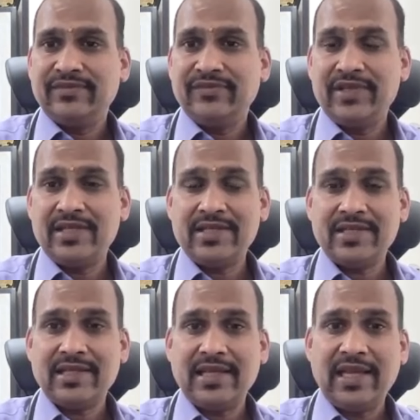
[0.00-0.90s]
which
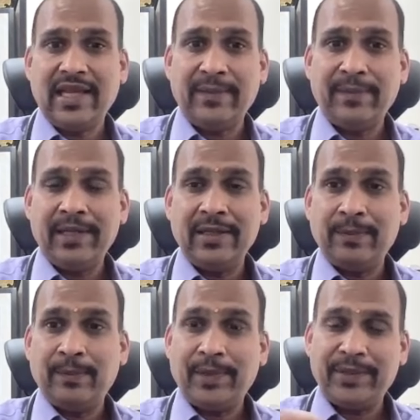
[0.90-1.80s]
is ml
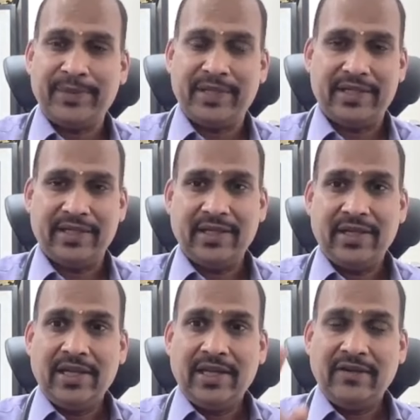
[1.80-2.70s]
per minute.
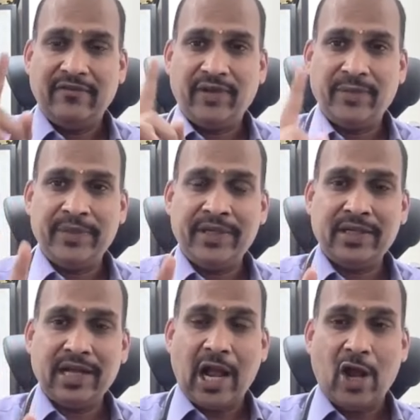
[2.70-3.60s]
In 1
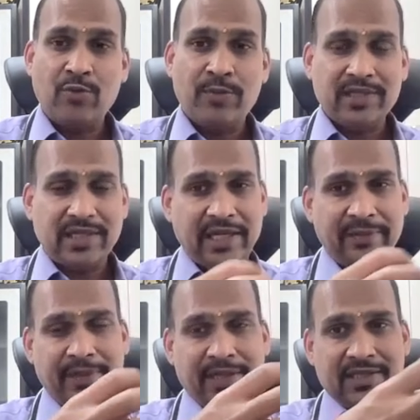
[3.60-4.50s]
minute, how much
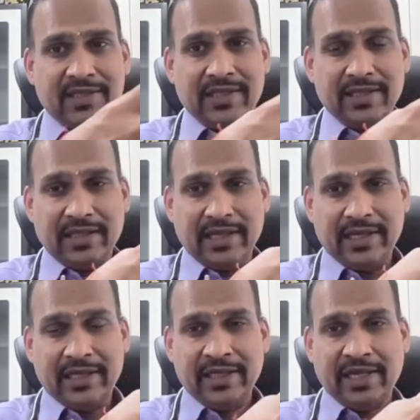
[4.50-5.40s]
ml is
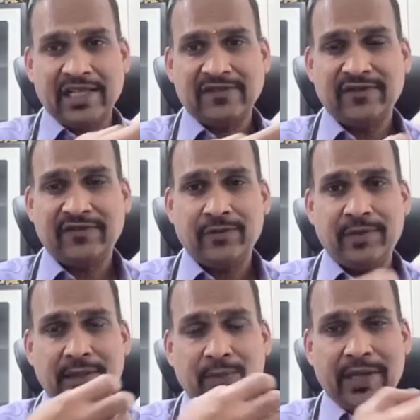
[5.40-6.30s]
getting transferred from
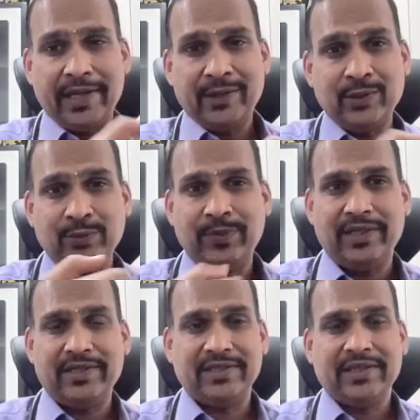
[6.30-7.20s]
alveoli to
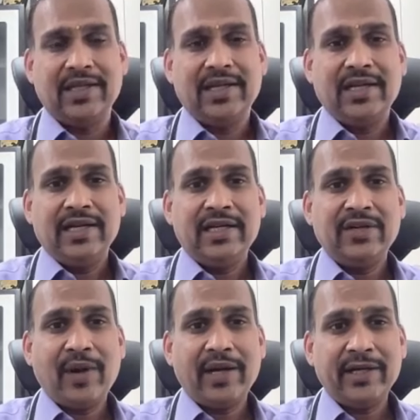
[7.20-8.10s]
blood,
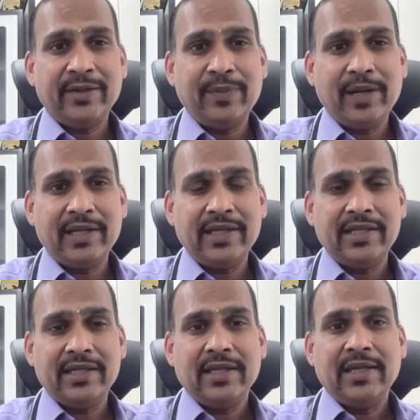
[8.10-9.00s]
divided by
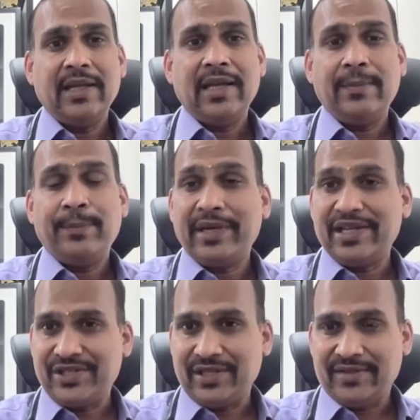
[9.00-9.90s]

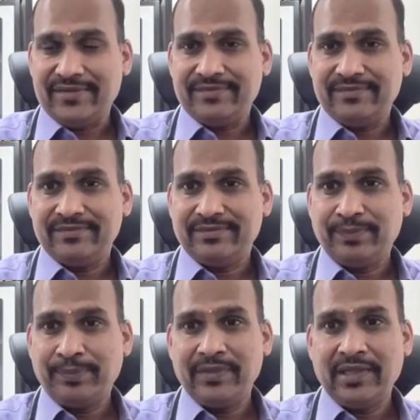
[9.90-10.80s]
pressure,
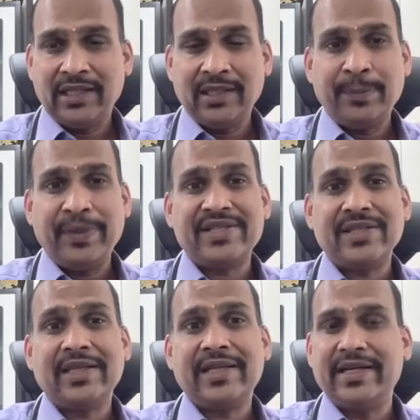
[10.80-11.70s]
rather
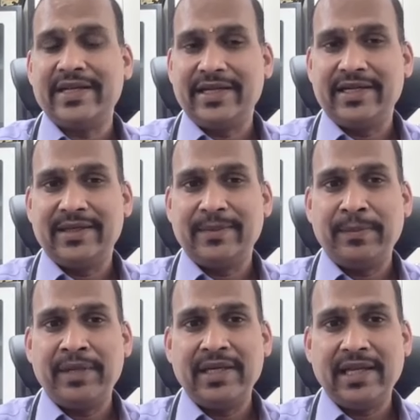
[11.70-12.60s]
pressure gradient,
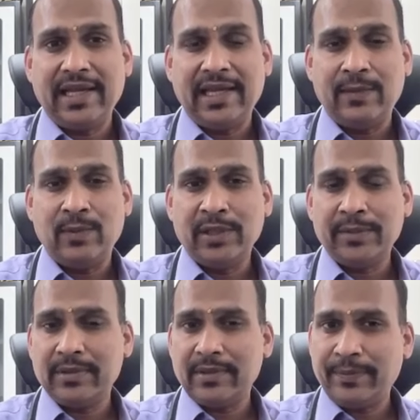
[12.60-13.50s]
mean alveolar
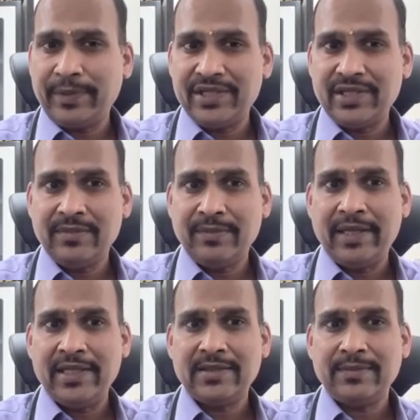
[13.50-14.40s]
pressure
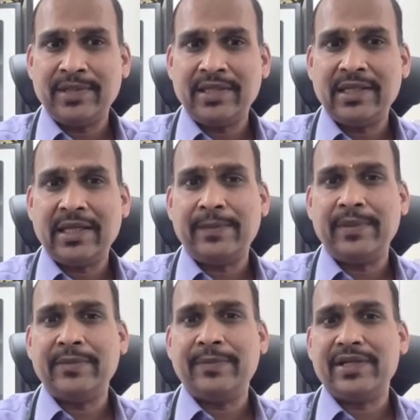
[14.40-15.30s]
minus mean
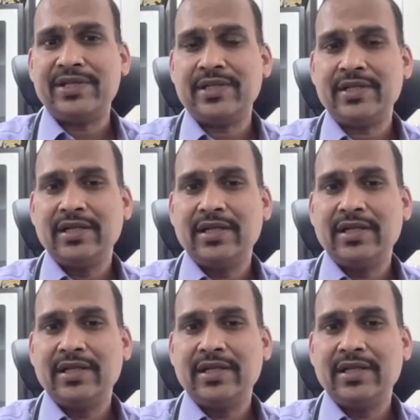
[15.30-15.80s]
capillary pressure